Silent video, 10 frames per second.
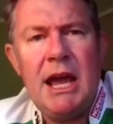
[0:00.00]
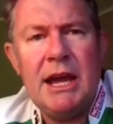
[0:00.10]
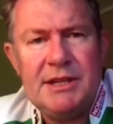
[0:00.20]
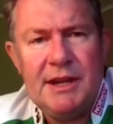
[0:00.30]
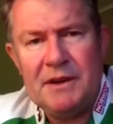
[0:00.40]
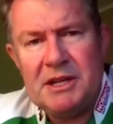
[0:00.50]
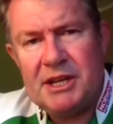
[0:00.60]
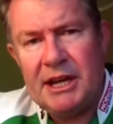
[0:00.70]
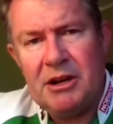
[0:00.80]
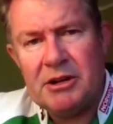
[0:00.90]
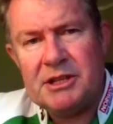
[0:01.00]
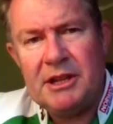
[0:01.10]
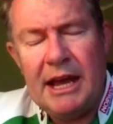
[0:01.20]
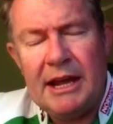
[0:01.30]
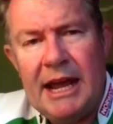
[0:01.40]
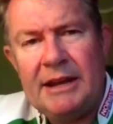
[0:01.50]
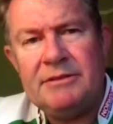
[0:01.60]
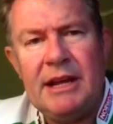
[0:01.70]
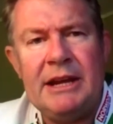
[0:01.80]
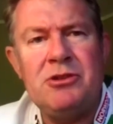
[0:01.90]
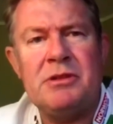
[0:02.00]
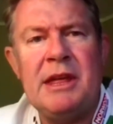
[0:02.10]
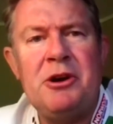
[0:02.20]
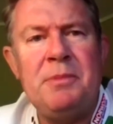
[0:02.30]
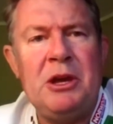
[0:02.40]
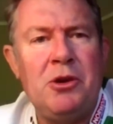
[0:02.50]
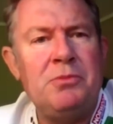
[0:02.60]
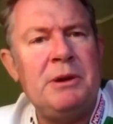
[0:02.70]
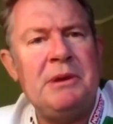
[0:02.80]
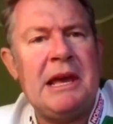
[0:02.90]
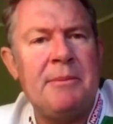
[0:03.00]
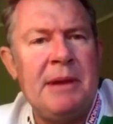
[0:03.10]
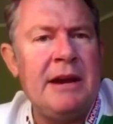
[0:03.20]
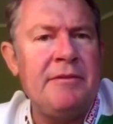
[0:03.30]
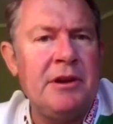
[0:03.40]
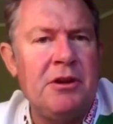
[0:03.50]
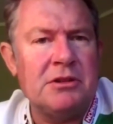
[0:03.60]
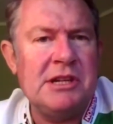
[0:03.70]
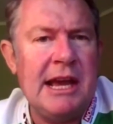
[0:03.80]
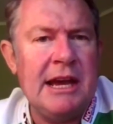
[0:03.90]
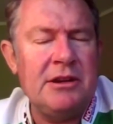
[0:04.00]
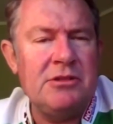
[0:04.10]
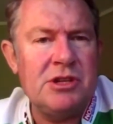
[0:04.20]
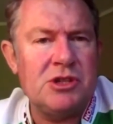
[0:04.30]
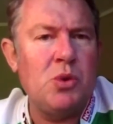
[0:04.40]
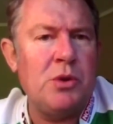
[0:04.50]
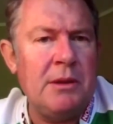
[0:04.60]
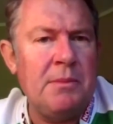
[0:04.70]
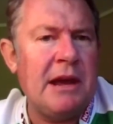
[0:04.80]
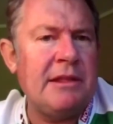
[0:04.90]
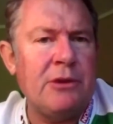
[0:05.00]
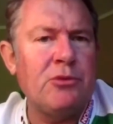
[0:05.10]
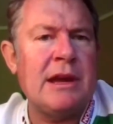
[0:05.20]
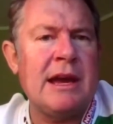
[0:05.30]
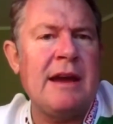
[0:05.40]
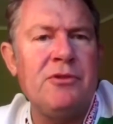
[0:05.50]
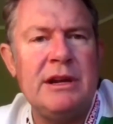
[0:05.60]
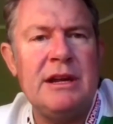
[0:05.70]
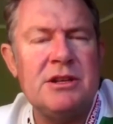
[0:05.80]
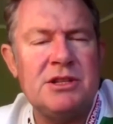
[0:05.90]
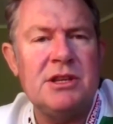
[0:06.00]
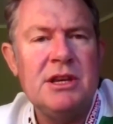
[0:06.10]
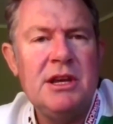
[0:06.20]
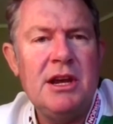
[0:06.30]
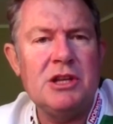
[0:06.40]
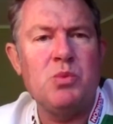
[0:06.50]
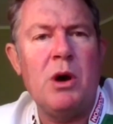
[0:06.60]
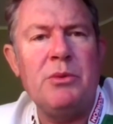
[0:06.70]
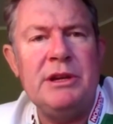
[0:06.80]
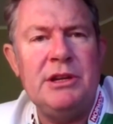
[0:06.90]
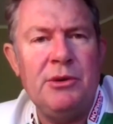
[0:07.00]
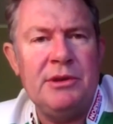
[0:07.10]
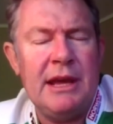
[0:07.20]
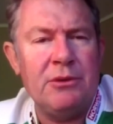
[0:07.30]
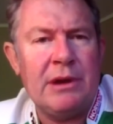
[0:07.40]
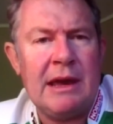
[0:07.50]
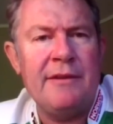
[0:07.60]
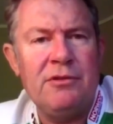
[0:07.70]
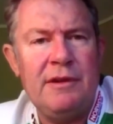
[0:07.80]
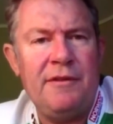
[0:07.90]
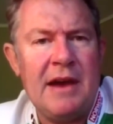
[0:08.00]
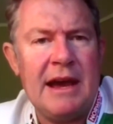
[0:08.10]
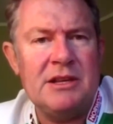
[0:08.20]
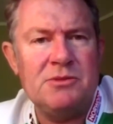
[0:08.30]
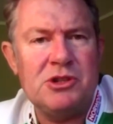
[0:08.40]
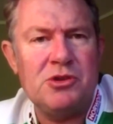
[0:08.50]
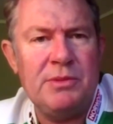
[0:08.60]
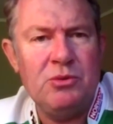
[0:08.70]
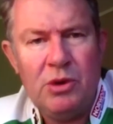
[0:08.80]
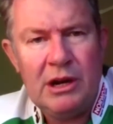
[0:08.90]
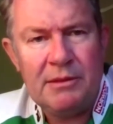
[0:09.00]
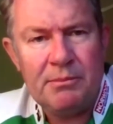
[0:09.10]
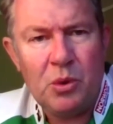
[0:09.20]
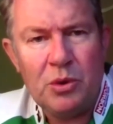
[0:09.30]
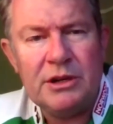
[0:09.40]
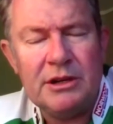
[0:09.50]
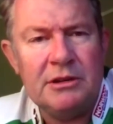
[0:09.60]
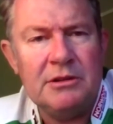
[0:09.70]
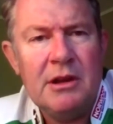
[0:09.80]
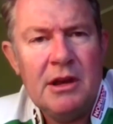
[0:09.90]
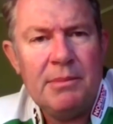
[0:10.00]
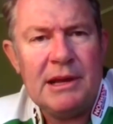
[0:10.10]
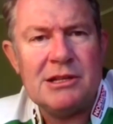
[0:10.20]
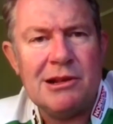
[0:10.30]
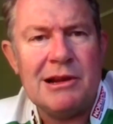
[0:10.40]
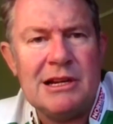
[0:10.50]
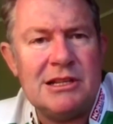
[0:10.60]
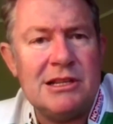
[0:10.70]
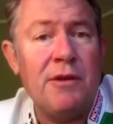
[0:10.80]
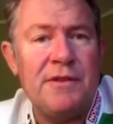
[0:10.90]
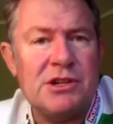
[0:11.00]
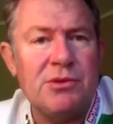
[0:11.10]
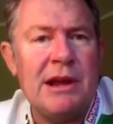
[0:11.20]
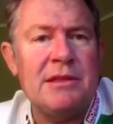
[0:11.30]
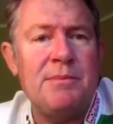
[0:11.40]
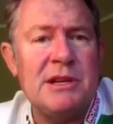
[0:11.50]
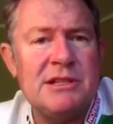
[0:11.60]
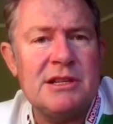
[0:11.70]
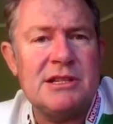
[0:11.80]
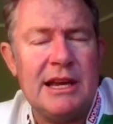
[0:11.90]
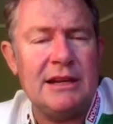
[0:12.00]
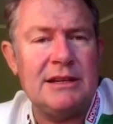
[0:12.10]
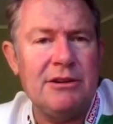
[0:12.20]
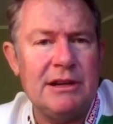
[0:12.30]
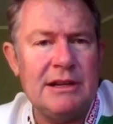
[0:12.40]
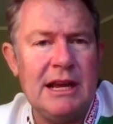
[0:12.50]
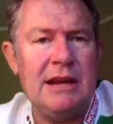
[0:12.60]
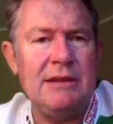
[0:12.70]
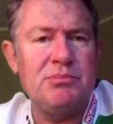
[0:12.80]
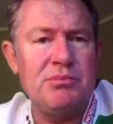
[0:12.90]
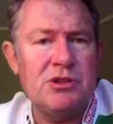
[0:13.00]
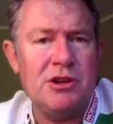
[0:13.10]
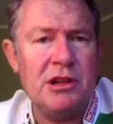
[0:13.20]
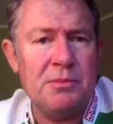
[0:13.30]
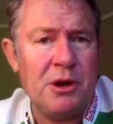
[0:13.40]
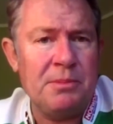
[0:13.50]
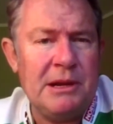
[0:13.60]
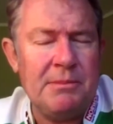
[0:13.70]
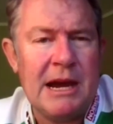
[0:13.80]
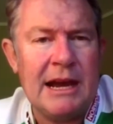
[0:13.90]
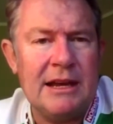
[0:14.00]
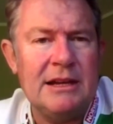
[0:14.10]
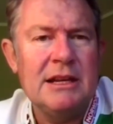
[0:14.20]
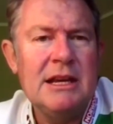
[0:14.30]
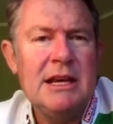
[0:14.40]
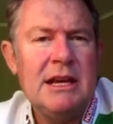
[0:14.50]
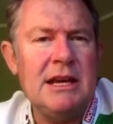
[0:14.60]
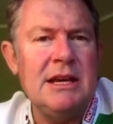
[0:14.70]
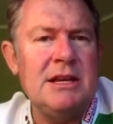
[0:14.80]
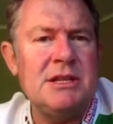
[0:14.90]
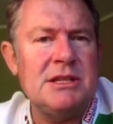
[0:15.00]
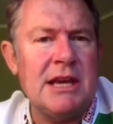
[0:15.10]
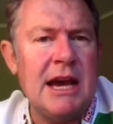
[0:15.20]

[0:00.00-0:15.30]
definitely seeing lots of that. And look, that'll be good when we come out of the lockdown, and just talking about that recovery. It's what we do in that recovery phase, which will be really important. And being slightly selfish around the business sector and certainly the property market is